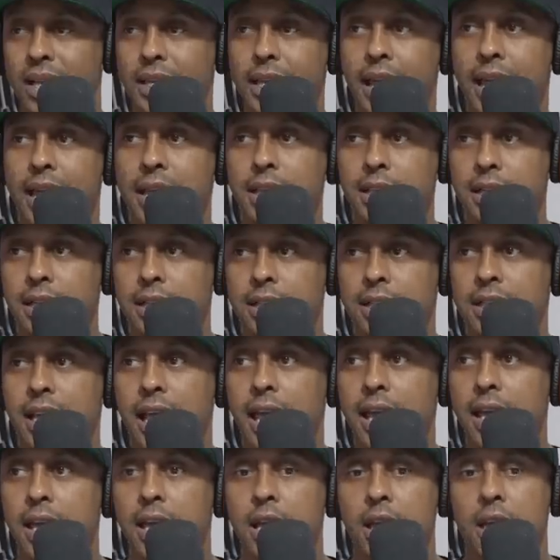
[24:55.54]
at the end of the
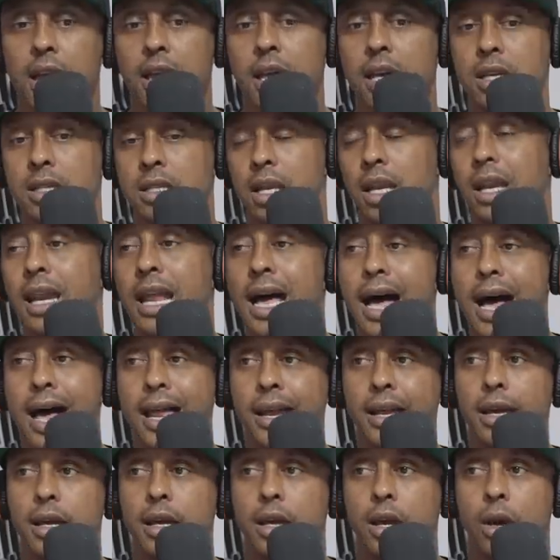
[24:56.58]
day, there's a
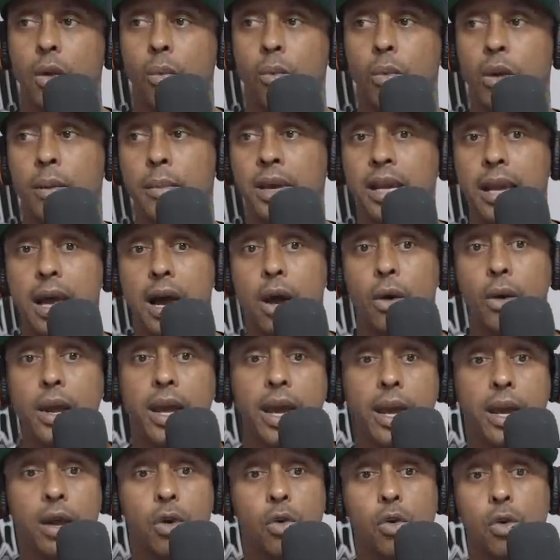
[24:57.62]
lot of women out
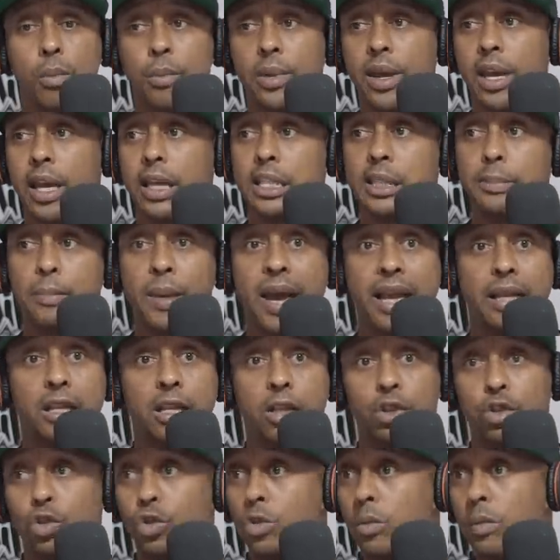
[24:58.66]
here who be
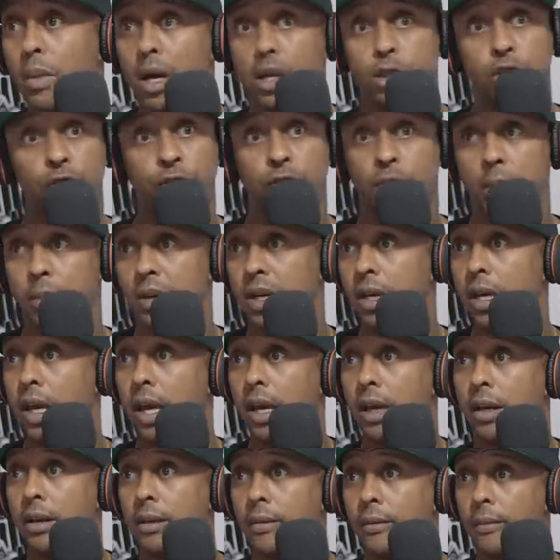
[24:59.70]
expecting too much from a
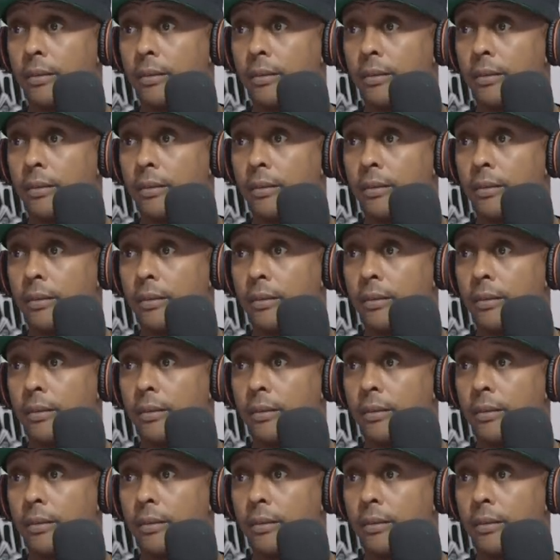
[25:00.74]
nigga.